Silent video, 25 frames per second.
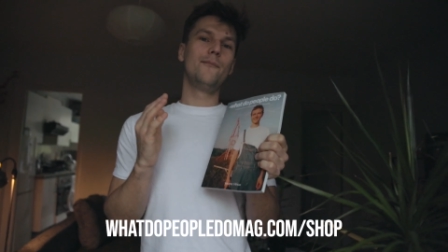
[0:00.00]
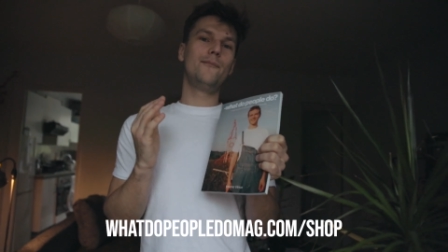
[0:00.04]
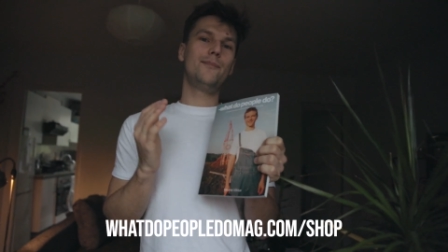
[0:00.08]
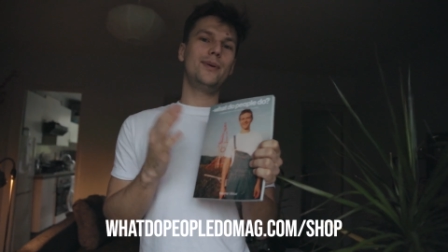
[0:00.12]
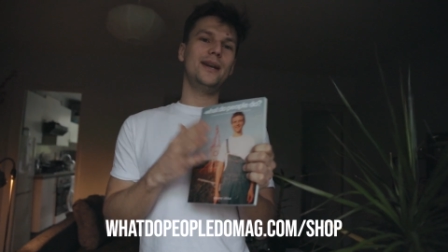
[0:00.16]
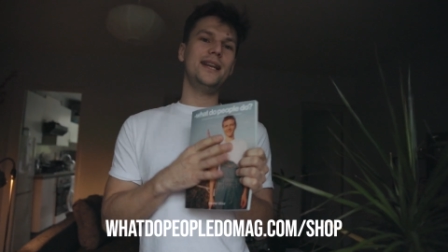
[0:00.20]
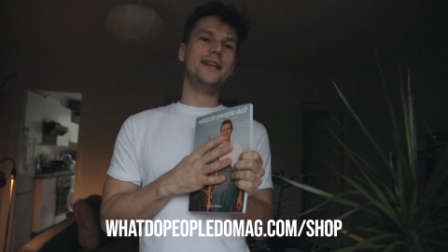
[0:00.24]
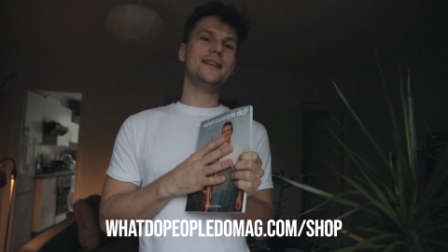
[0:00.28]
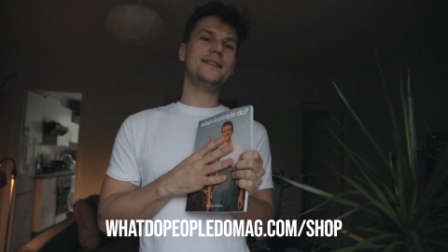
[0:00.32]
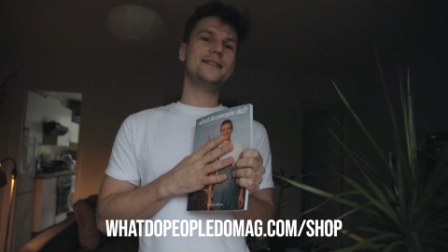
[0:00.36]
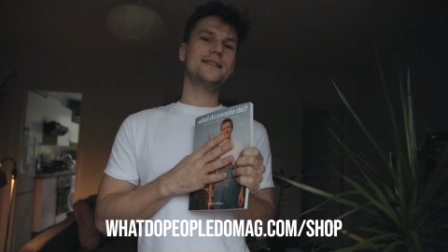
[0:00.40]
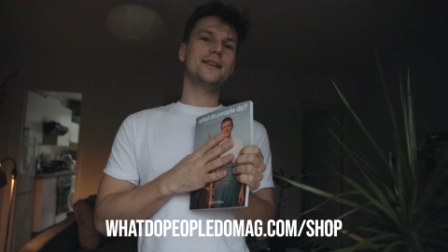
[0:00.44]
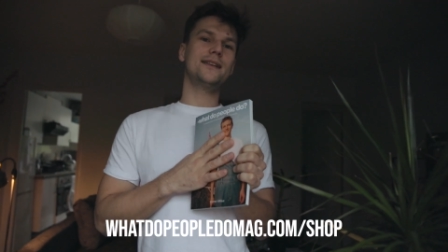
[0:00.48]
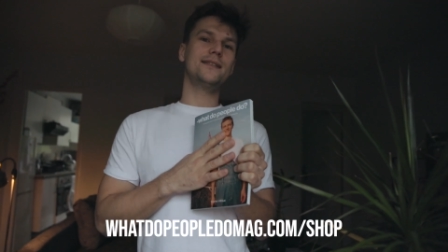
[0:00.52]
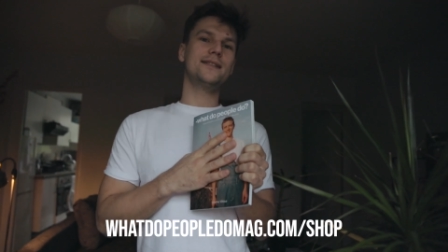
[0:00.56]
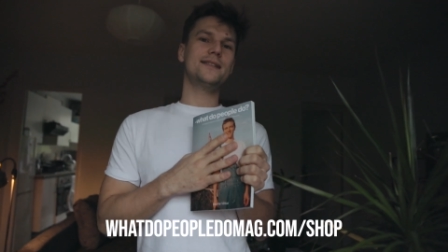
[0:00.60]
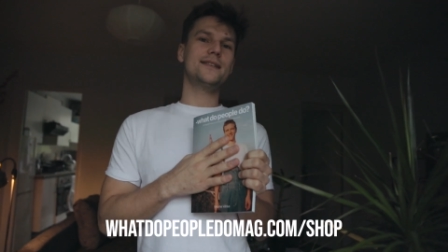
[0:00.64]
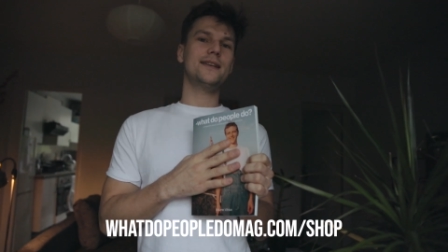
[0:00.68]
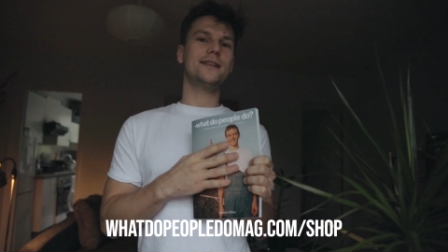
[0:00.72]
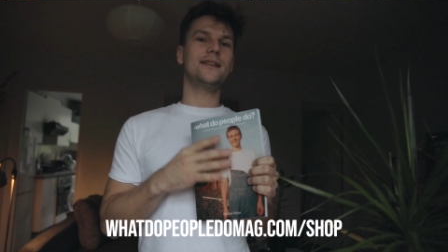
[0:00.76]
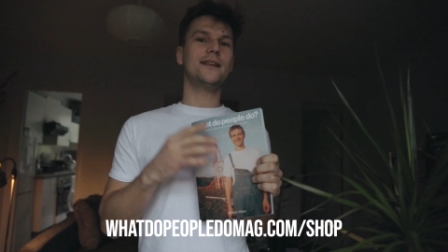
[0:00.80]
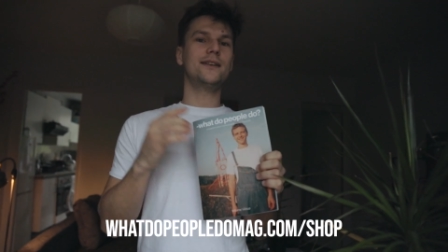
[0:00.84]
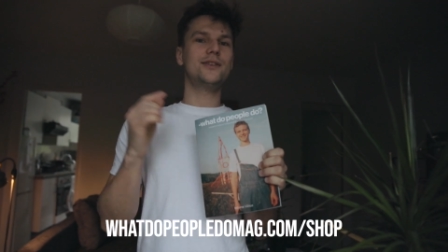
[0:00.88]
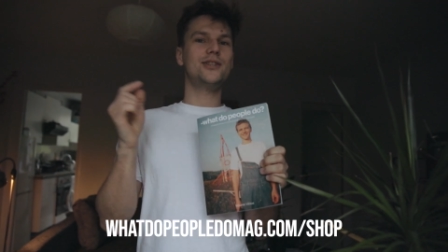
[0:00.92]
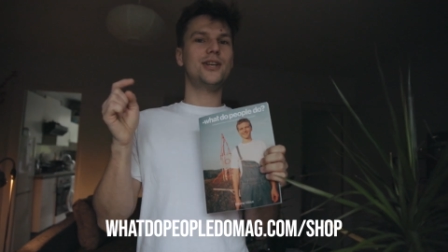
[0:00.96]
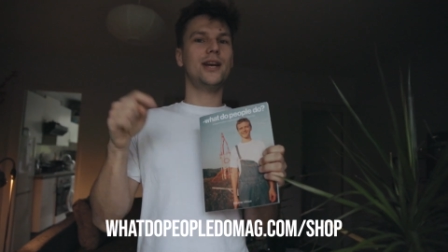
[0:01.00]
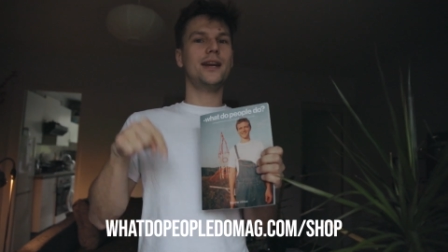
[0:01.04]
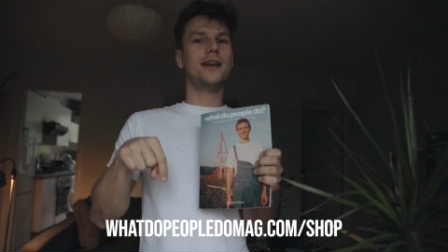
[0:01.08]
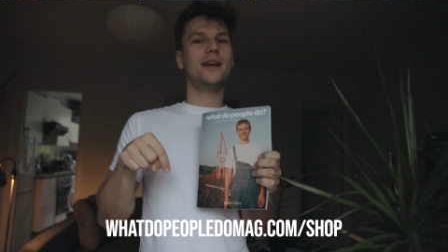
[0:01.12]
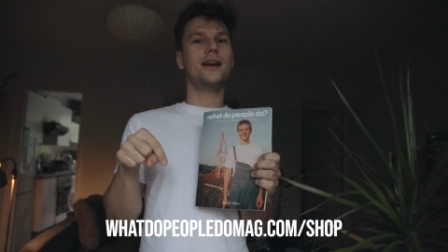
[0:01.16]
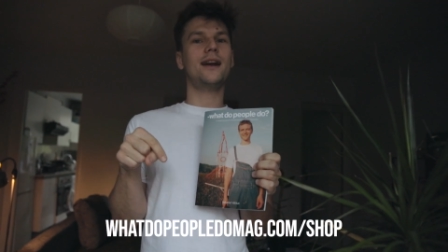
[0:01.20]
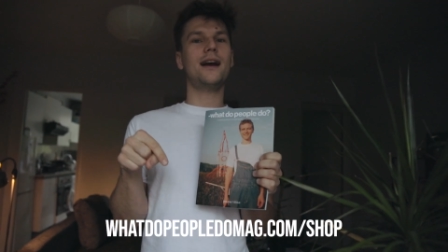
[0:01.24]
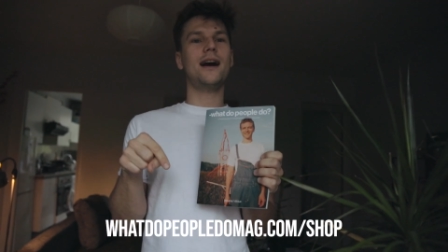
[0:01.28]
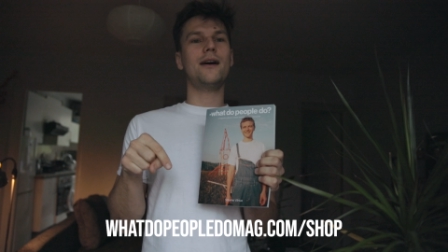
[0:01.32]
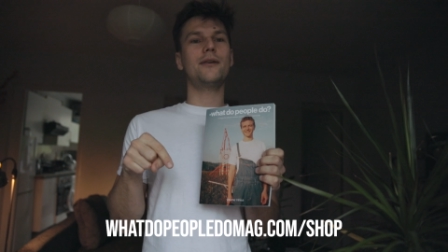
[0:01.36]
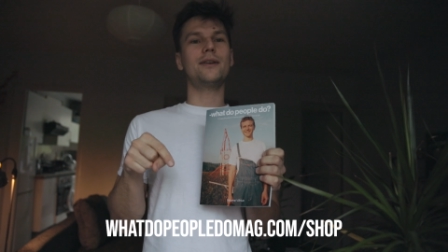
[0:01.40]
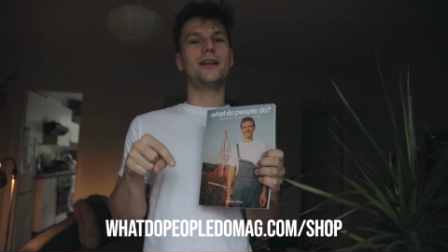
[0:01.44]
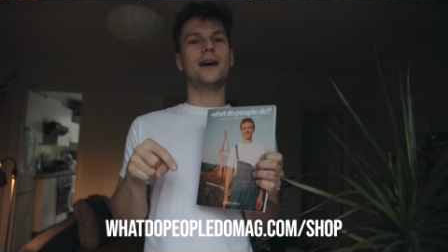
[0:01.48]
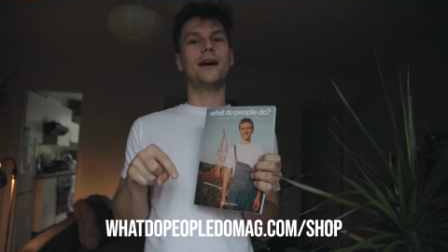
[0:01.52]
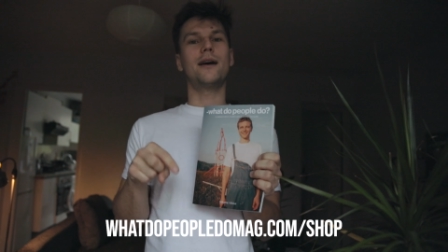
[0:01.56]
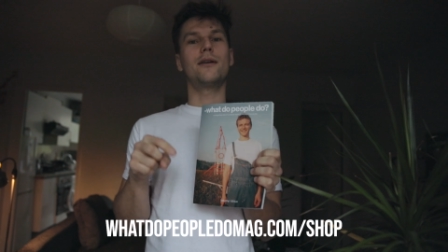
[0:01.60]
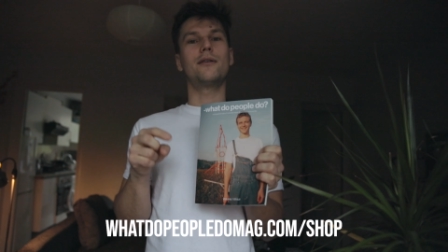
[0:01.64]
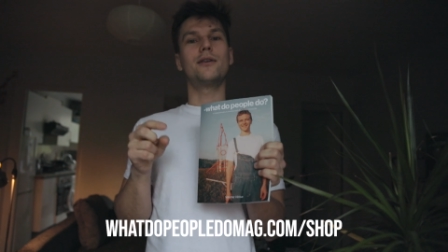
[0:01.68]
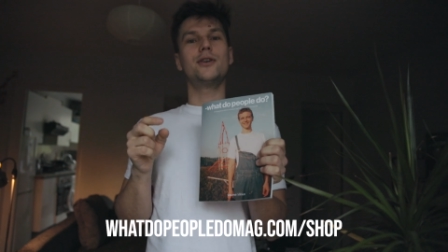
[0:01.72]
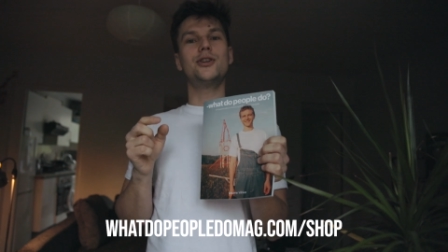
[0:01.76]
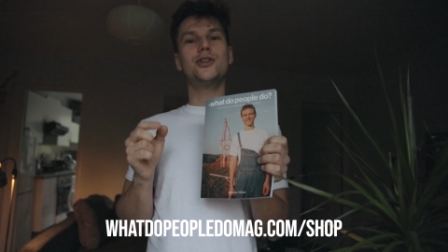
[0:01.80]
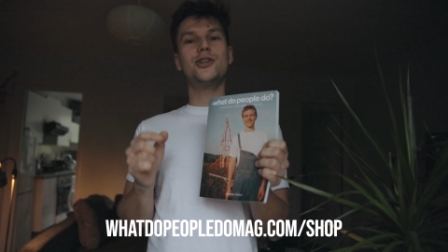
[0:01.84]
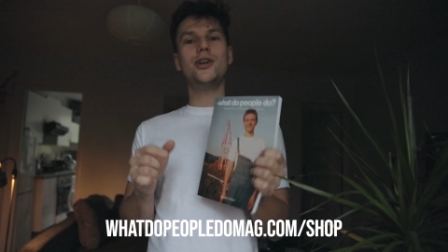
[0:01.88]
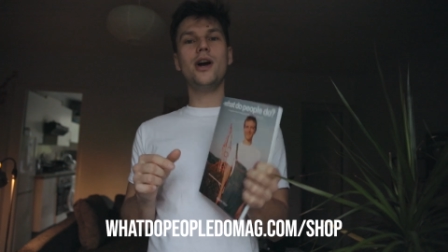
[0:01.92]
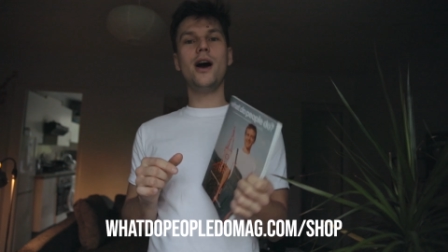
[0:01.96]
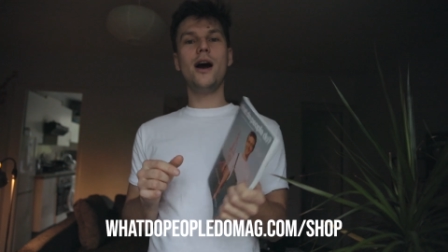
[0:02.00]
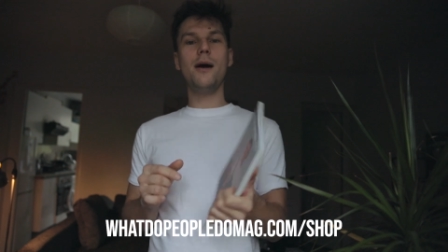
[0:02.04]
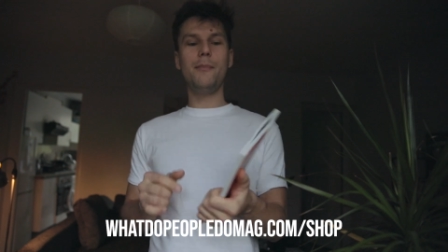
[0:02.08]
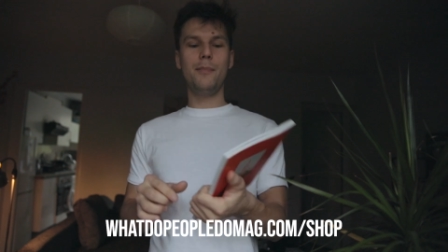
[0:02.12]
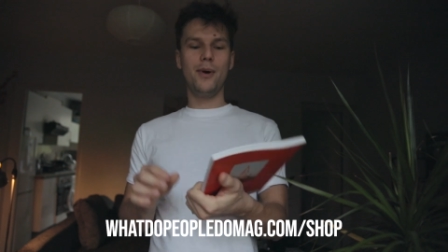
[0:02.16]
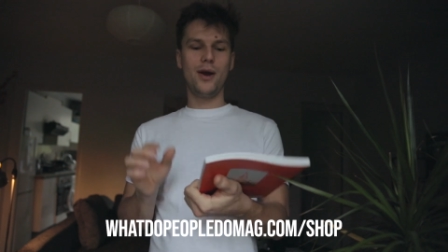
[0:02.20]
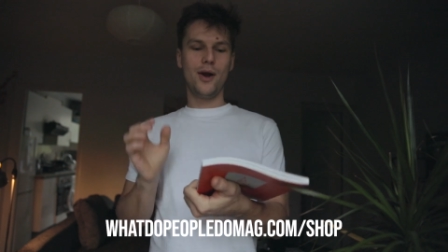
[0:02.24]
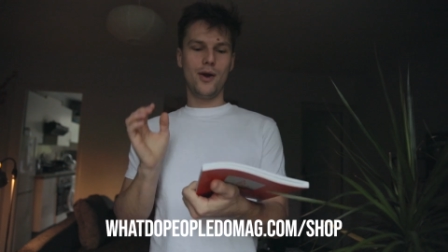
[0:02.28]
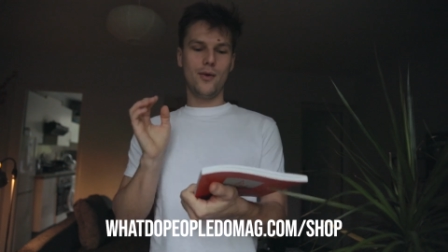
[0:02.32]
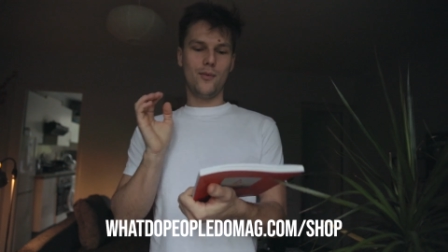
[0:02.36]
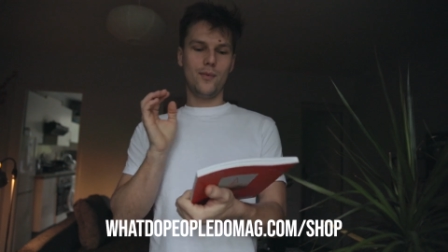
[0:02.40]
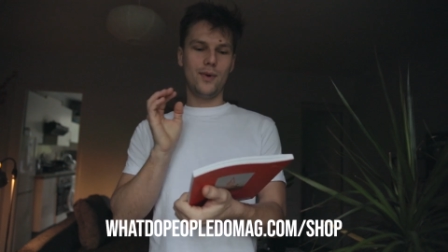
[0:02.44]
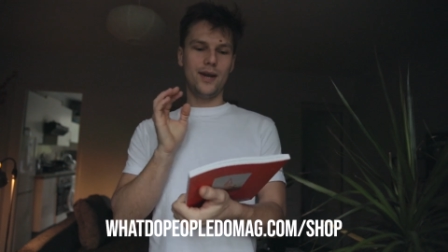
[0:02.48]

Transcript: please consider checking out our shop,